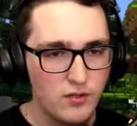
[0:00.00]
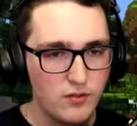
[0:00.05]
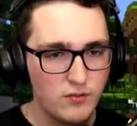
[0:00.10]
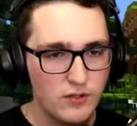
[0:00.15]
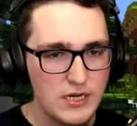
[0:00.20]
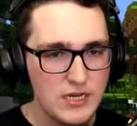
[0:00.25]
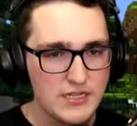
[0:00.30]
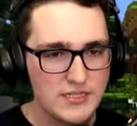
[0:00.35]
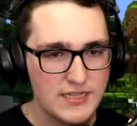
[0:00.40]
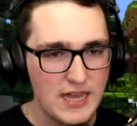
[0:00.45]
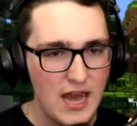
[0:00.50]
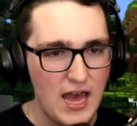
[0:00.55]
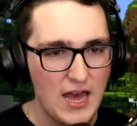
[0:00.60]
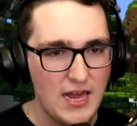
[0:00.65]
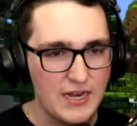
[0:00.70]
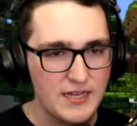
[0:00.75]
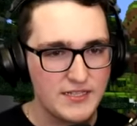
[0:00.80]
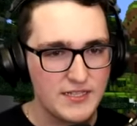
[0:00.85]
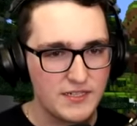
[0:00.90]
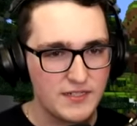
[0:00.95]
What is
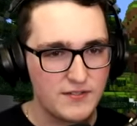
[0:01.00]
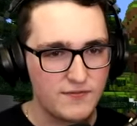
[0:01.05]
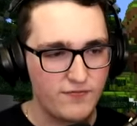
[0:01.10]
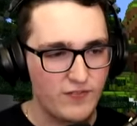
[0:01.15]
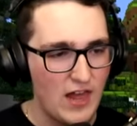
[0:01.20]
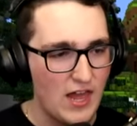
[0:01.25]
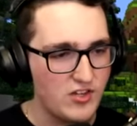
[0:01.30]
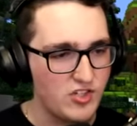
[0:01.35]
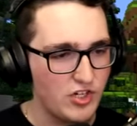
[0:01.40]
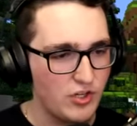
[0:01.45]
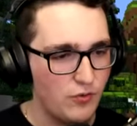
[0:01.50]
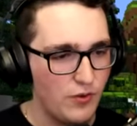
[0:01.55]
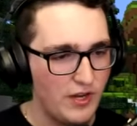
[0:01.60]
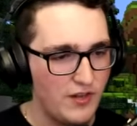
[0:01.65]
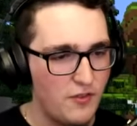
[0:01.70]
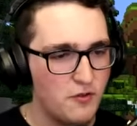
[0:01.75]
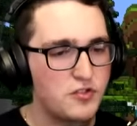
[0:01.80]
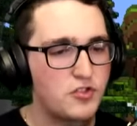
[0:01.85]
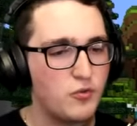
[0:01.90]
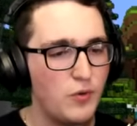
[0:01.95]
that? It's like flashing
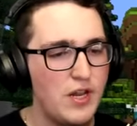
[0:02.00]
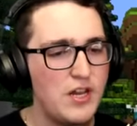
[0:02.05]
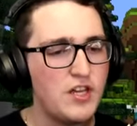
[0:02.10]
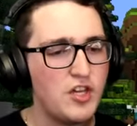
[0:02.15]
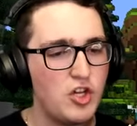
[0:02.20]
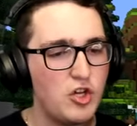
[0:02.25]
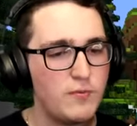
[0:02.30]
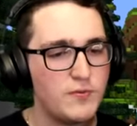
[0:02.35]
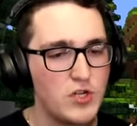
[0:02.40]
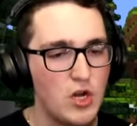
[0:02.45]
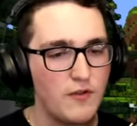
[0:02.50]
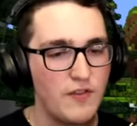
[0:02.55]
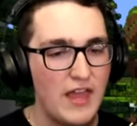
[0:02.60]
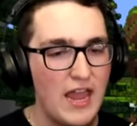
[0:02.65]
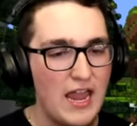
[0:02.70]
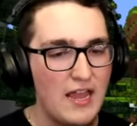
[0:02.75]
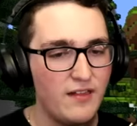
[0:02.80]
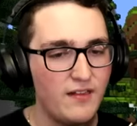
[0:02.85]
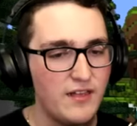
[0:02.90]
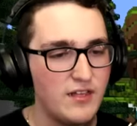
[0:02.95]
green. Those green cubes are the
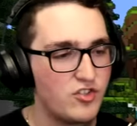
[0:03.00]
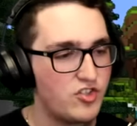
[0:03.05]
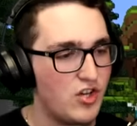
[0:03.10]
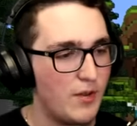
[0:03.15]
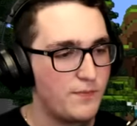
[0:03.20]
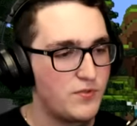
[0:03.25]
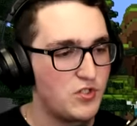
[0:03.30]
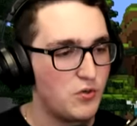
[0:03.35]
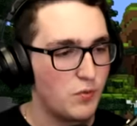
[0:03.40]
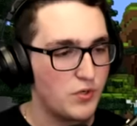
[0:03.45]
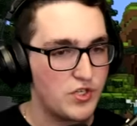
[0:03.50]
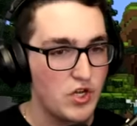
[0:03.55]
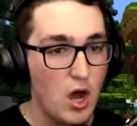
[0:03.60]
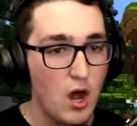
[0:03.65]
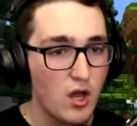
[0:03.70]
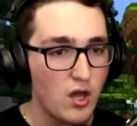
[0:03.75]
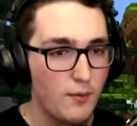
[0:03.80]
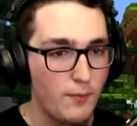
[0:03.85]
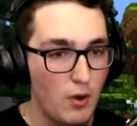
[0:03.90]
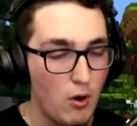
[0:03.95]
alien ships you were
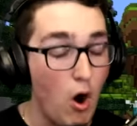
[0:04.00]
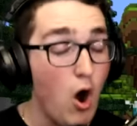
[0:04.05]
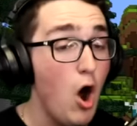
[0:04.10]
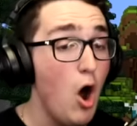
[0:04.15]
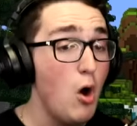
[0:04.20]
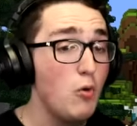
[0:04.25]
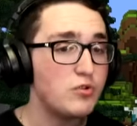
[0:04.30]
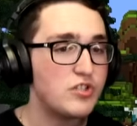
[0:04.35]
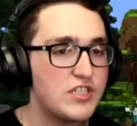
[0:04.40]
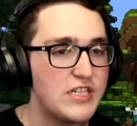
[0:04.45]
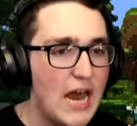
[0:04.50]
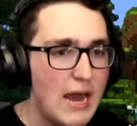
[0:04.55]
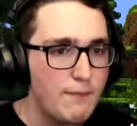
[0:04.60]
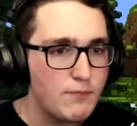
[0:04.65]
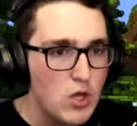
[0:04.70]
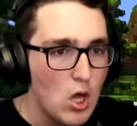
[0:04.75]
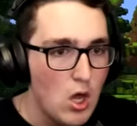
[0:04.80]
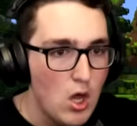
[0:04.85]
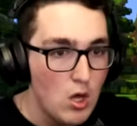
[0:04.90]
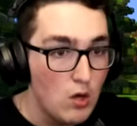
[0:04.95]
talking about. Oh,
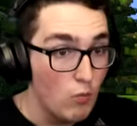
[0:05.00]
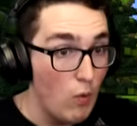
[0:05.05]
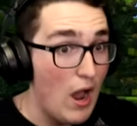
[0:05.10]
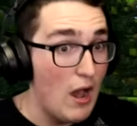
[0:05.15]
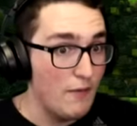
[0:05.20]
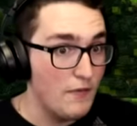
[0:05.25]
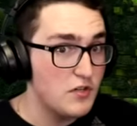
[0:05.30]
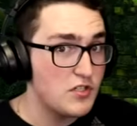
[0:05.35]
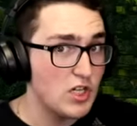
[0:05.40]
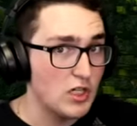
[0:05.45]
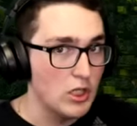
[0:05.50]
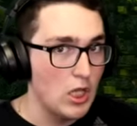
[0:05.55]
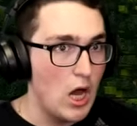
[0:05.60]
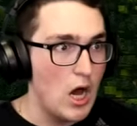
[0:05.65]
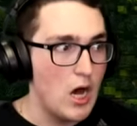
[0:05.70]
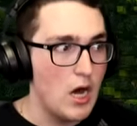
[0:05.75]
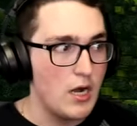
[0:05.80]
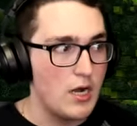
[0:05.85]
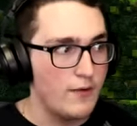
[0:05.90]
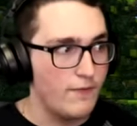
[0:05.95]
snap. Wow, there's a
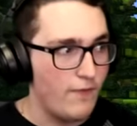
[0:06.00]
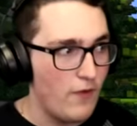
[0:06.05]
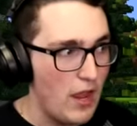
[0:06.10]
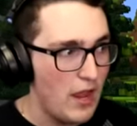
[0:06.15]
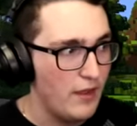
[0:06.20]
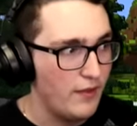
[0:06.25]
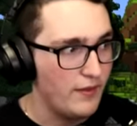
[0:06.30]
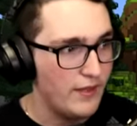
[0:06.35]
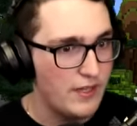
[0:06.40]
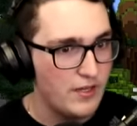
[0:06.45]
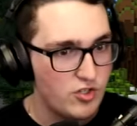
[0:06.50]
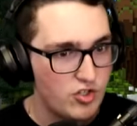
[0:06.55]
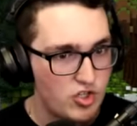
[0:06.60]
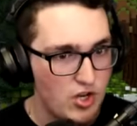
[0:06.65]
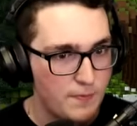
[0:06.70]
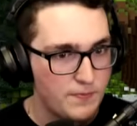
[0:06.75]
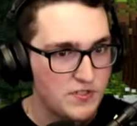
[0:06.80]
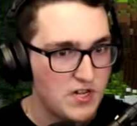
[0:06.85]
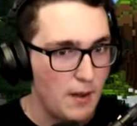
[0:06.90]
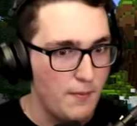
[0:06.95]
lot of alien
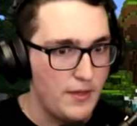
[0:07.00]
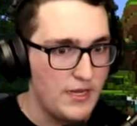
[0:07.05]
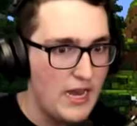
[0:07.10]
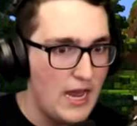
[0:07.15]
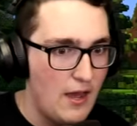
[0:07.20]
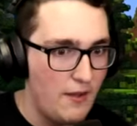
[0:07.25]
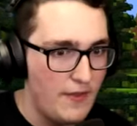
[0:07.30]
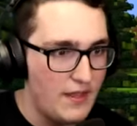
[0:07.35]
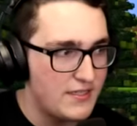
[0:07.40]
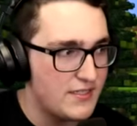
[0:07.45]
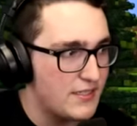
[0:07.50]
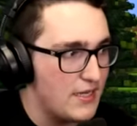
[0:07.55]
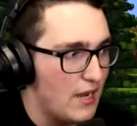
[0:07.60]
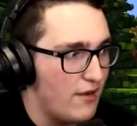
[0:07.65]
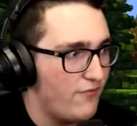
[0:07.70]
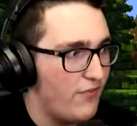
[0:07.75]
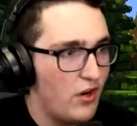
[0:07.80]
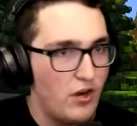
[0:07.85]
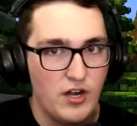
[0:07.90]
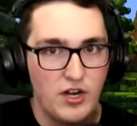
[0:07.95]
ships coming down. That's
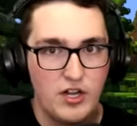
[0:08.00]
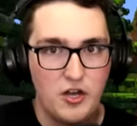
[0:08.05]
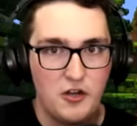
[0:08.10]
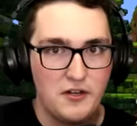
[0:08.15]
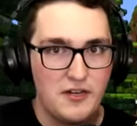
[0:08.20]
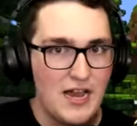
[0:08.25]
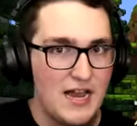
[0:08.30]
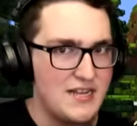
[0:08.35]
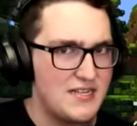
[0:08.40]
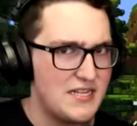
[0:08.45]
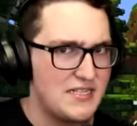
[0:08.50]
not very good, guys.